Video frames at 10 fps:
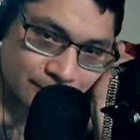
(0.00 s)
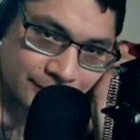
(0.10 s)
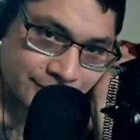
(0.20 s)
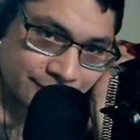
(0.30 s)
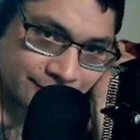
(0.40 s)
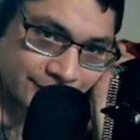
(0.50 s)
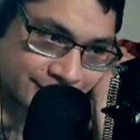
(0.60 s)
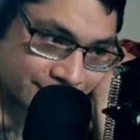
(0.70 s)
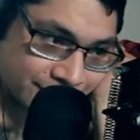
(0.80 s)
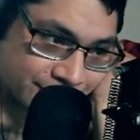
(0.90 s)

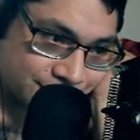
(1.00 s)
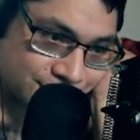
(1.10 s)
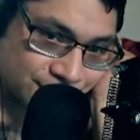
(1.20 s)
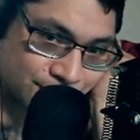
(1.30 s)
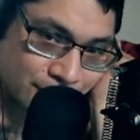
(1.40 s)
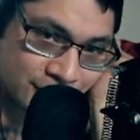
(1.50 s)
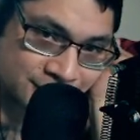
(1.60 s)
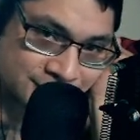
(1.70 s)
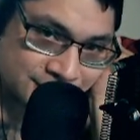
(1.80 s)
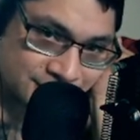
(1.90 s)
Motherfucker, look at you,
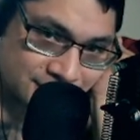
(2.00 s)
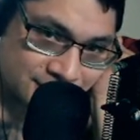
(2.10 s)
boss.